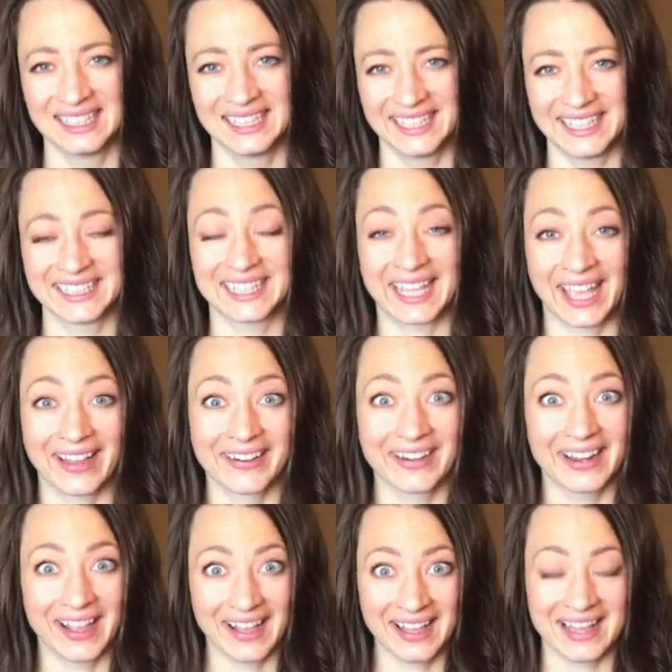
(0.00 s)
and carry
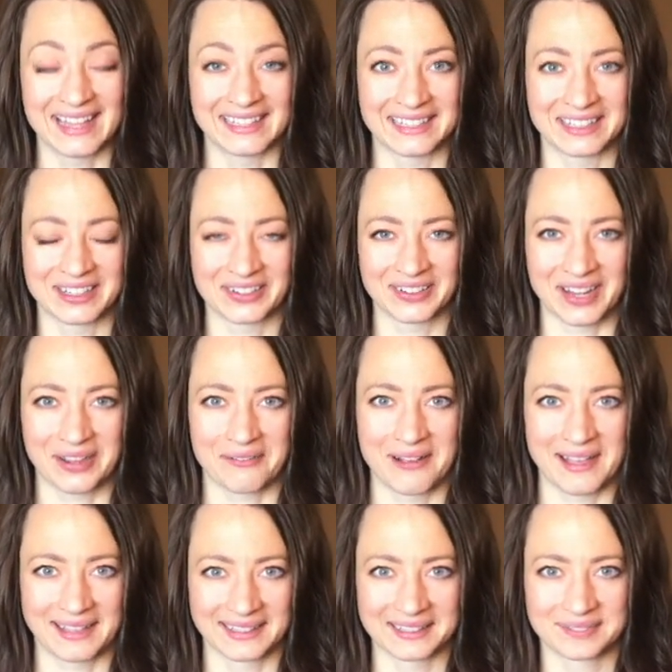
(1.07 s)
on in a great
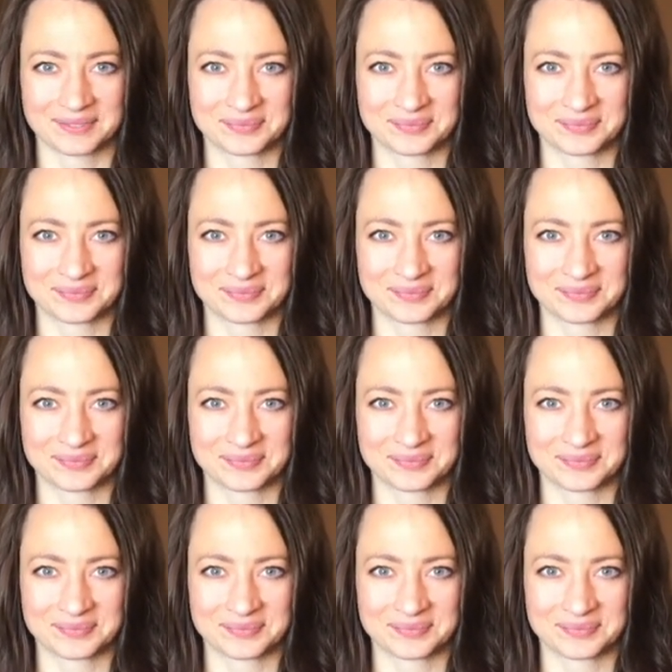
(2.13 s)
way.